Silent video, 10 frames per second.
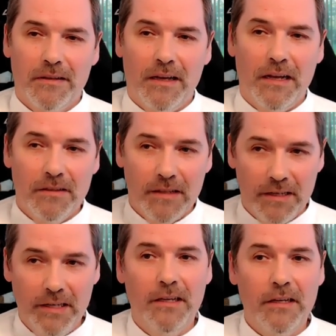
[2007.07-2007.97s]
and the
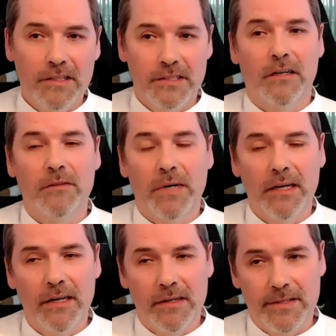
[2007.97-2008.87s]
healing is done by
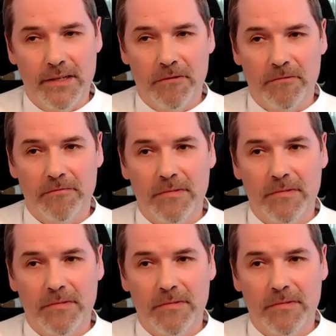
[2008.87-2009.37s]
higher self.